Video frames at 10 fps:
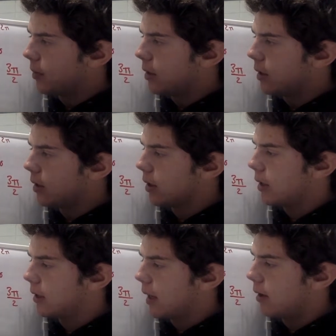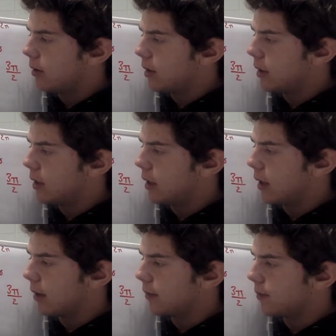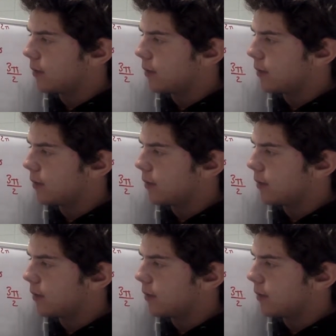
here and down here.